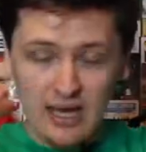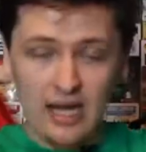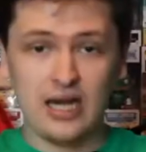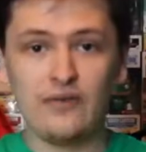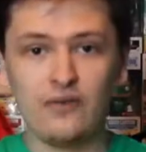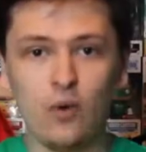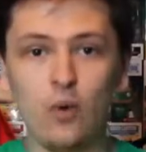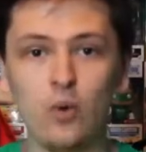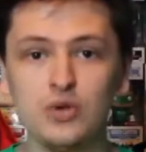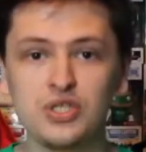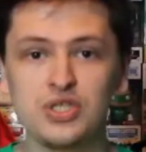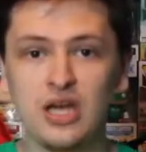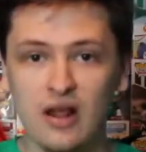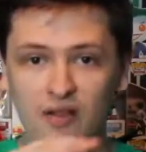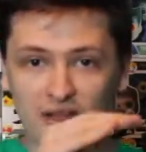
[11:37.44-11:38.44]
and of
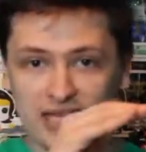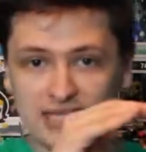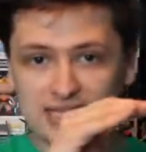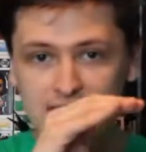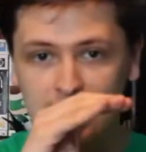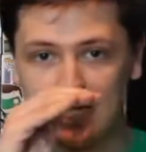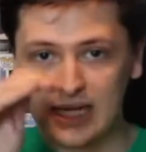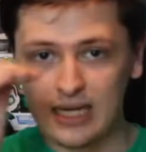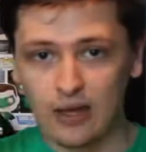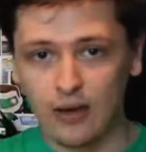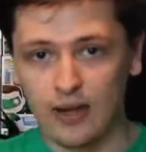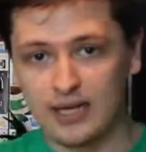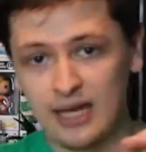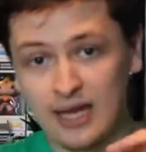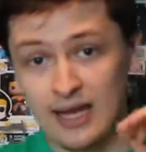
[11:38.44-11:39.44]
course that steady
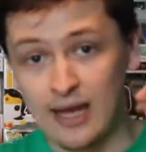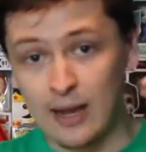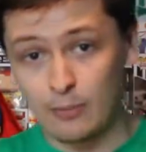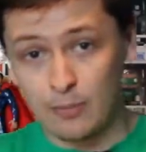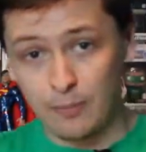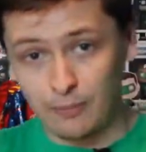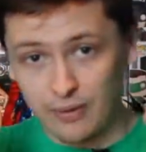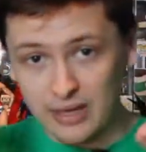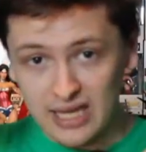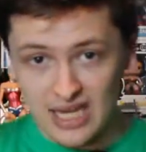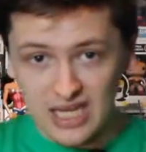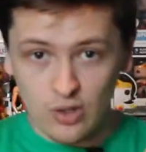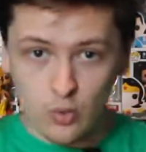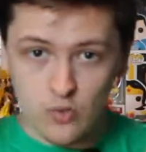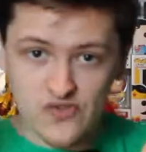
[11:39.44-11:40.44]
line helped bring
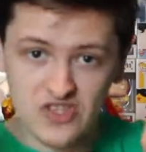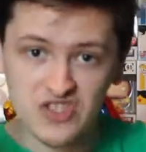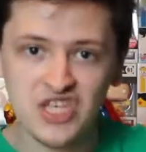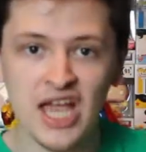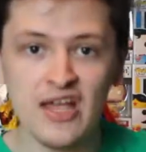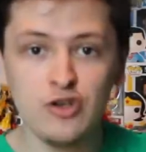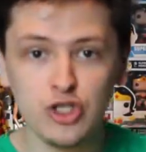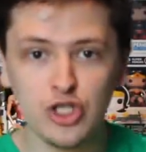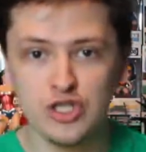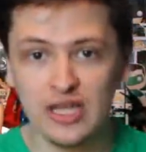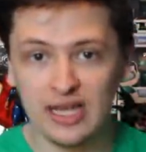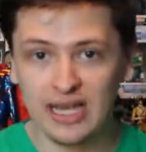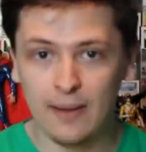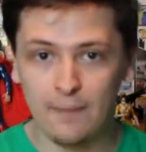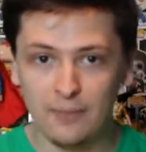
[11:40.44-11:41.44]
in all the tension
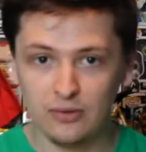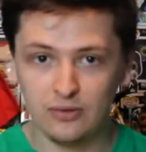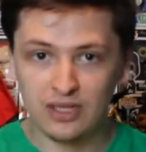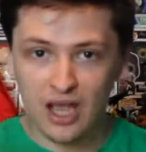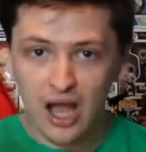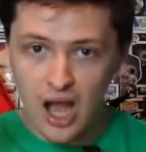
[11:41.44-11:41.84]
that kept building